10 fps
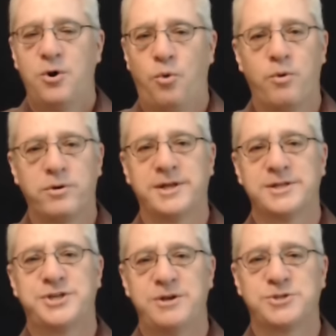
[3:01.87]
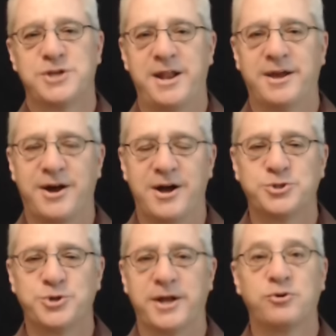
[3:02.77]
Or let's say you're signing a
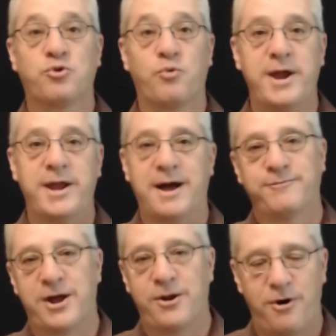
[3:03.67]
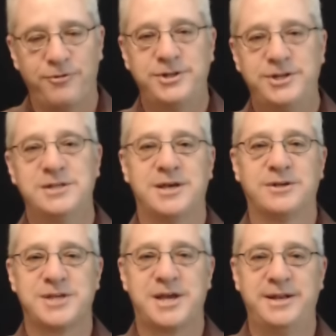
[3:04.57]
contract. Great, I've got all the
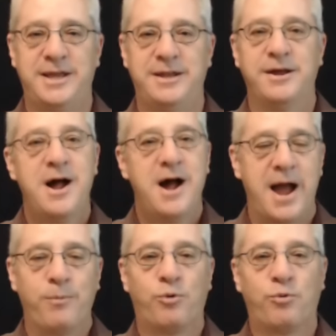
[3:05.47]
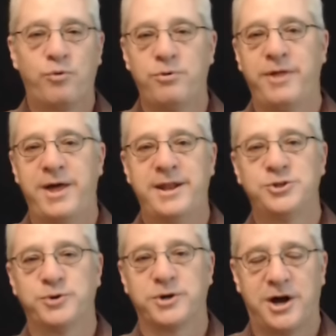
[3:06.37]
details I need. I will roll that
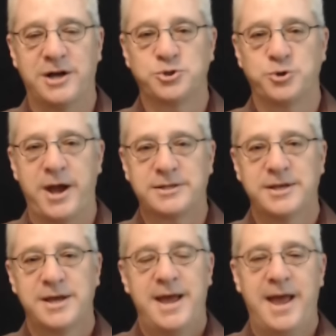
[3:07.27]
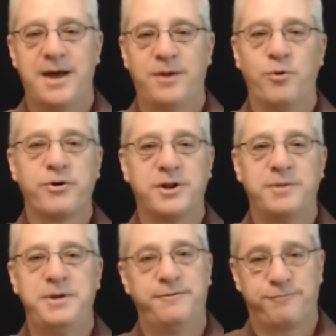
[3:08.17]
into a contract, and we're going to
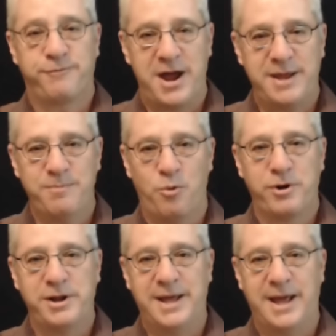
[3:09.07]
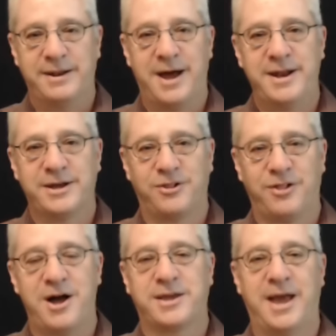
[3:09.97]
meet Friday morning at 9
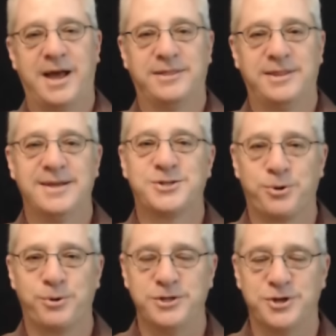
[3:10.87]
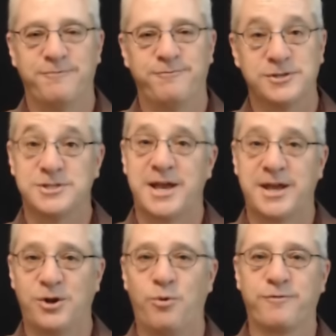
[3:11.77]
o'clock at the attorney's office. Is
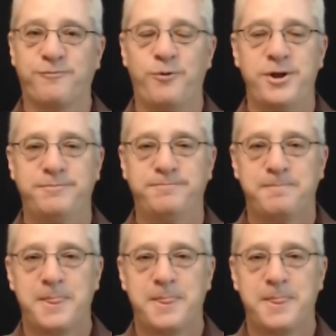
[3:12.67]
that going to work for you?